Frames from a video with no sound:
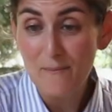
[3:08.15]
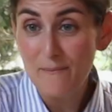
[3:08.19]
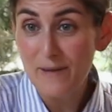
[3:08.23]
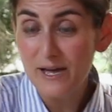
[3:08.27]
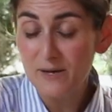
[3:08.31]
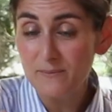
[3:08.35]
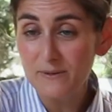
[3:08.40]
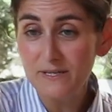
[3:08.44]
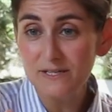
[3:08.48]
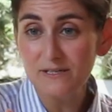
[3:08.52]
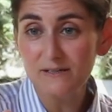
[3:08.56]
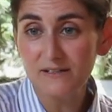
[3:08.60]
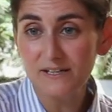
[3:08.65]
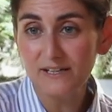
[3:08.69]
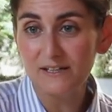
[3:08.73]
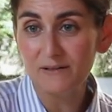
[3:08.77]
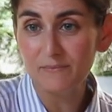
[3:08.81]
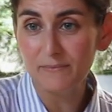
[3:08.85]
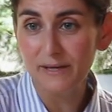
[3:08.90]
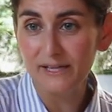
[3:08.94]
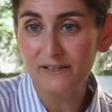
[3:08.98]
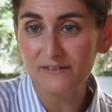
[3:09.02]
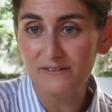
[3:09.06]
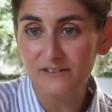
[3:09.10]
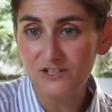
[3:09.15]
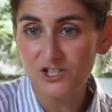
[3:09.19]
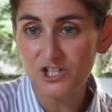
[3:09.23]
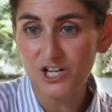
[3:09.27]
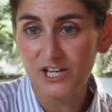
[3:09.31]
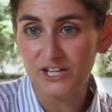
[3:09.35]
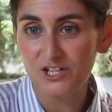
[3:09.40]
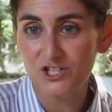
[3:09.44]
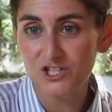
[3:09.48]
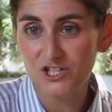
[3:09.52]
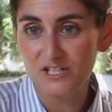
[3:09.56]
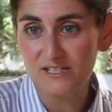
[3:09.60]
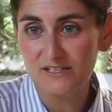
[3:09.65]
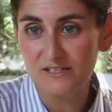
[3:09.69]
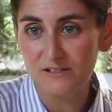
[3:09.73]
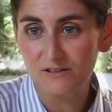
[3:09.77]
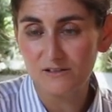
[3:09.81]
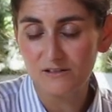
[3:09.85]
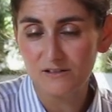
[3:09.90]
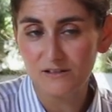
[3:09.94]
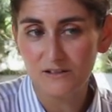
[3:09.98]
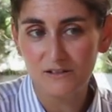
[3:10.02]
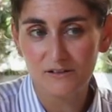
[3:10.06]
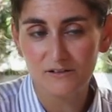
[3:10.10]
you. I think it would be great if we
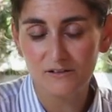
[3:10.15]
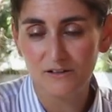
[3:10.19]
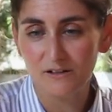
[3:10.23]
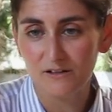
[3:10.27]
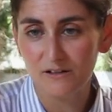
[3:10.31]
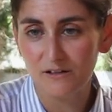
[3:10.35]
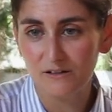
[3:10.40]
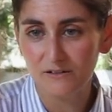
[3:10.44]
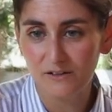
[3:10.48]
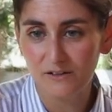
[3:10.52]
met.